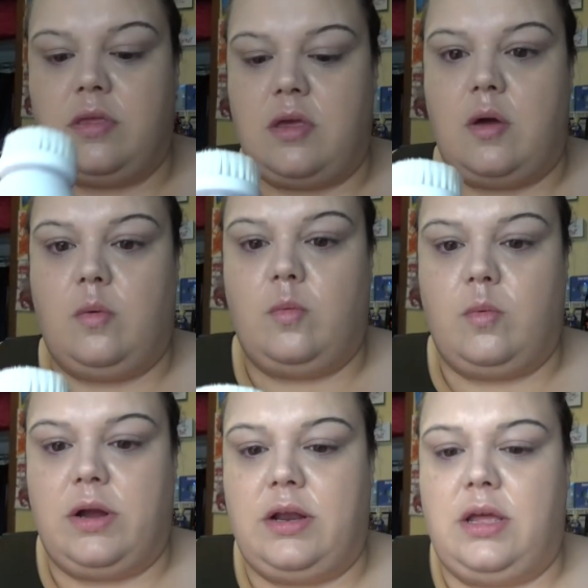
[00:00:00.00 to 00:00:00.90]
So
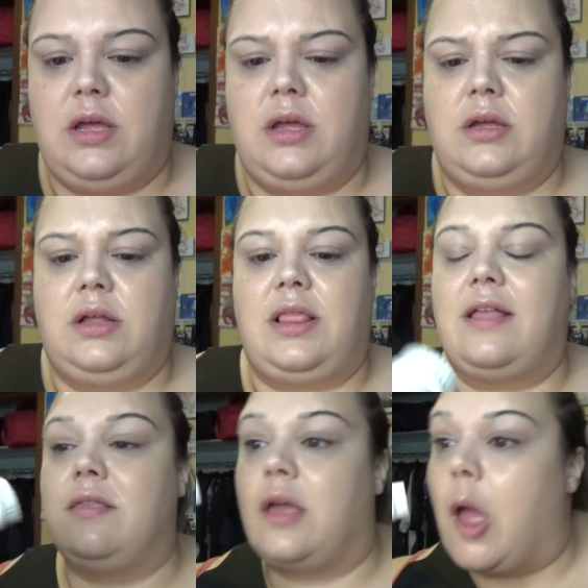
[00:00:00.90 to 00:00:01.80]
we're going to
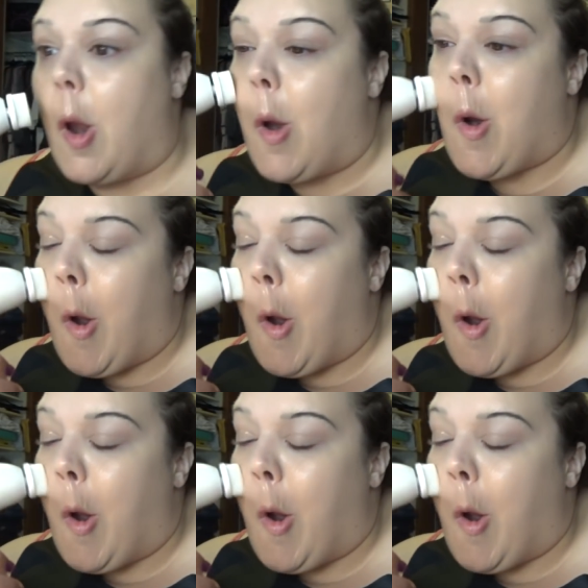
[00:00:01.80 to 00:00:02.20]
cleanse again.